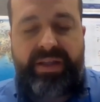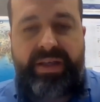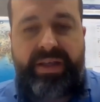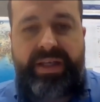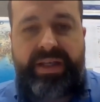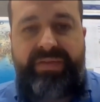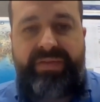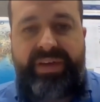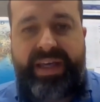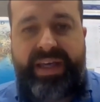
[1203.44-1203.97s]
the
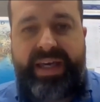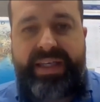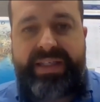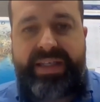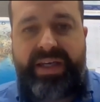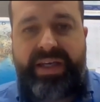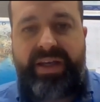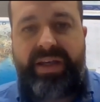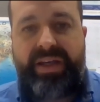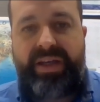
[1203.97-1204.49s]

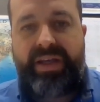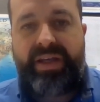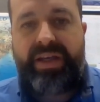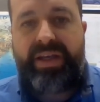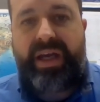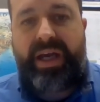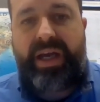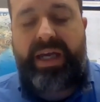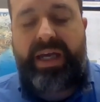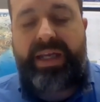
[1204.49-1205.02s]
Navigator,
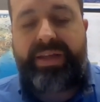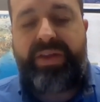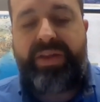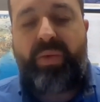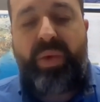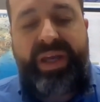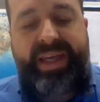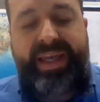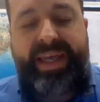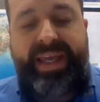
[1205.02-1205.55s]
and the
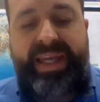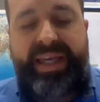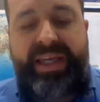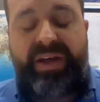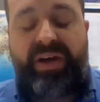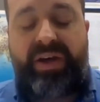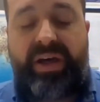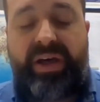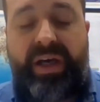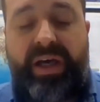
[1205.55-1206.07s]

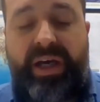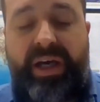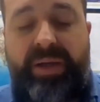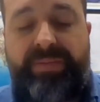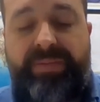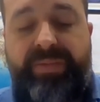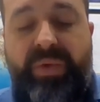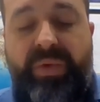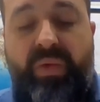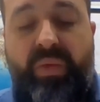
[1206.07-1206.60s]
wiki,
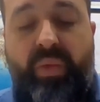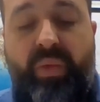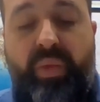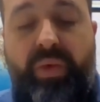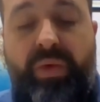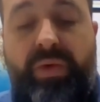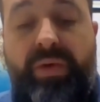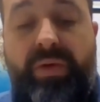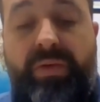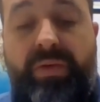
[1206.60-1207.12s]

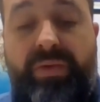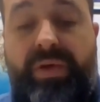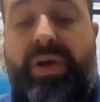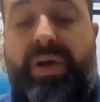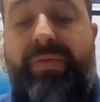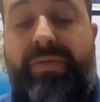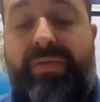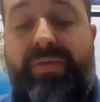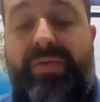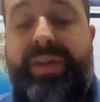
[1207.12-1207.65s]

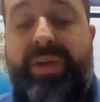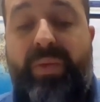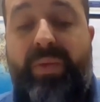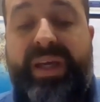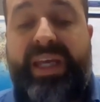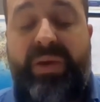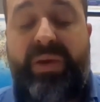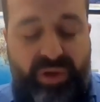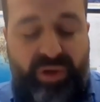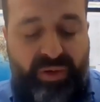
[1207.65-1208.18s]
hopefully the
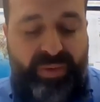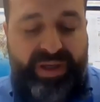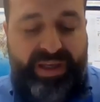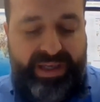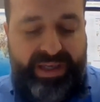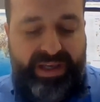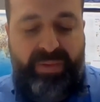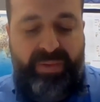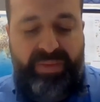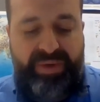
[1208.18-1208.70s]
wiki will
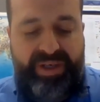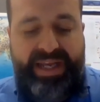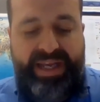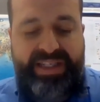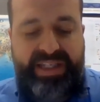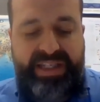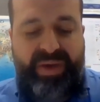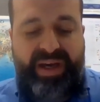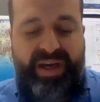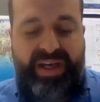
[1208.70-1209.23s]
be
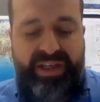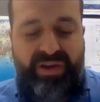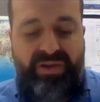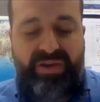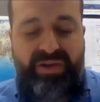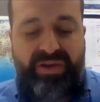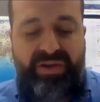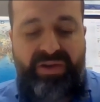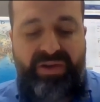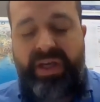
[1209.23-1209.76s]
updated by
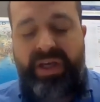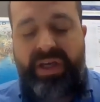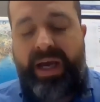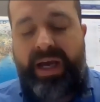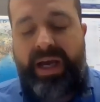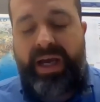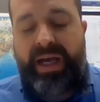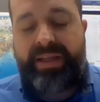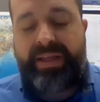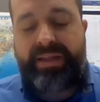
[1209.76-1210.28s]
users,
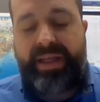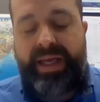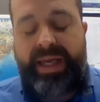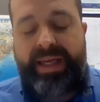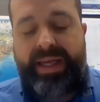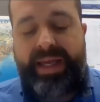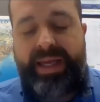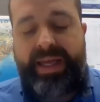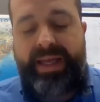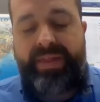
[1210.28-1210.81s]
and
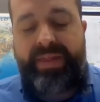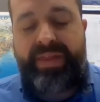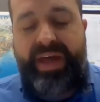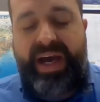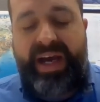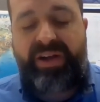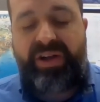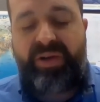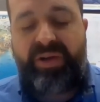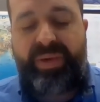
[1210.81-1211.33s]

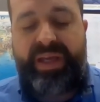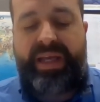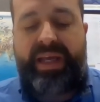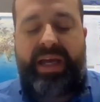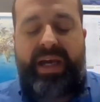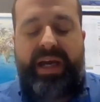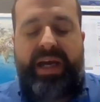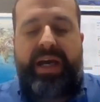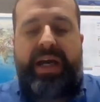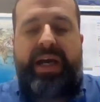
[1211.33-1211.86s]
that'll be
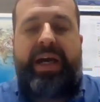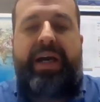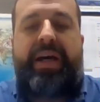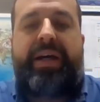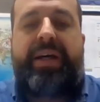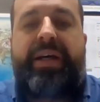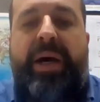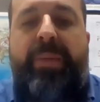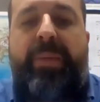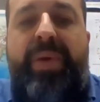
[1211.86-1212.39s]
a
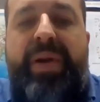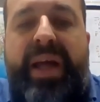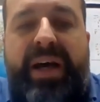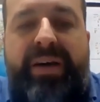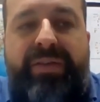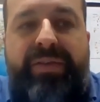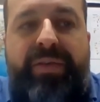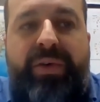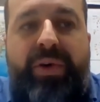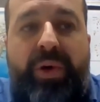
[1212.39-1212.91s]

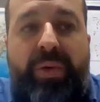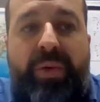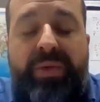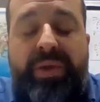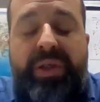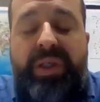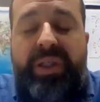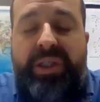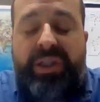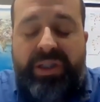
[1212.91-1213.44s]

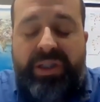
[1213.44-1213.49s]
platform